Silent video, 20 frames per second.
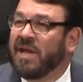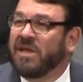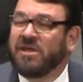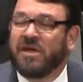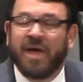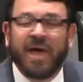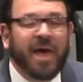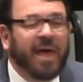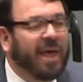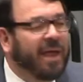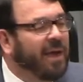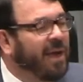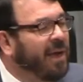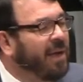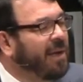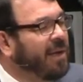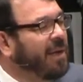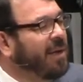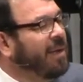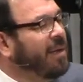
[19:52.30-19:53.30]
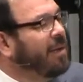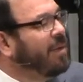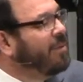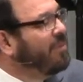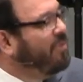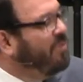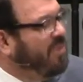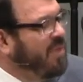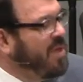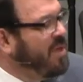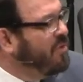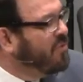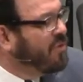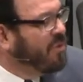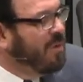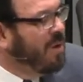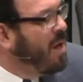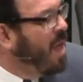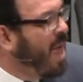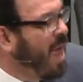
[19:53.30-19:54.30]
And yet,
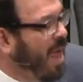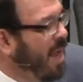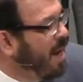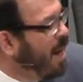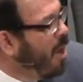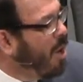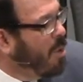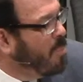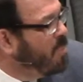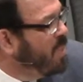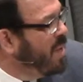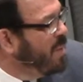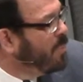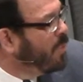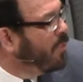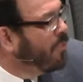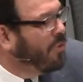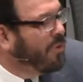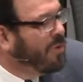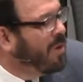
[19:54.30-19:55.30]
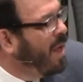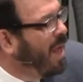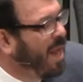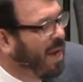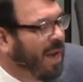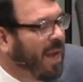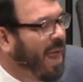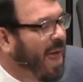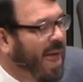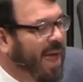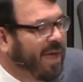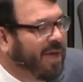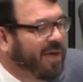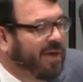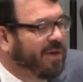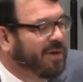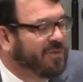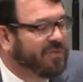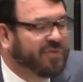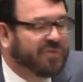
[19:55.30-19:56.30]
these are not our people. They're not
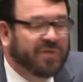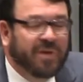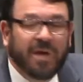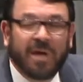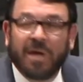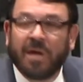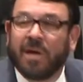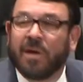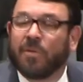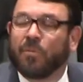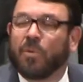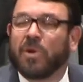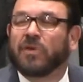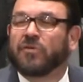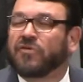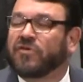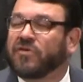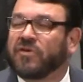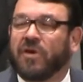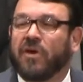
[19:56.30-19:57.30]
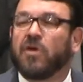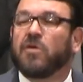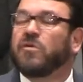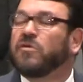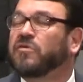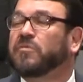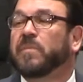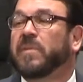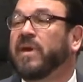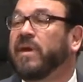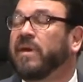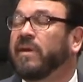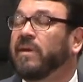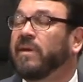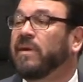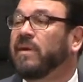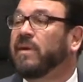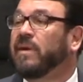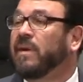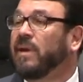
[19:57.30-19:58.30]
like us. Well, excuse
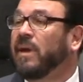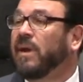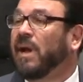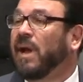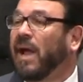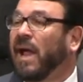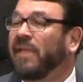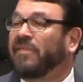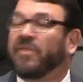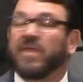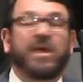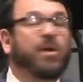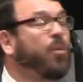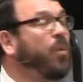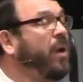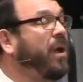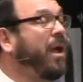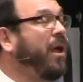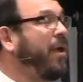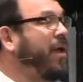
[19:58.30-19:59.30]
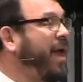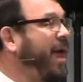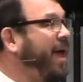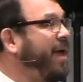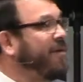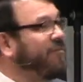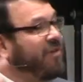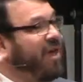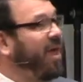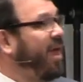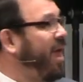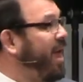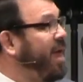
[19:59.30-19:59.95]
me. I think we all have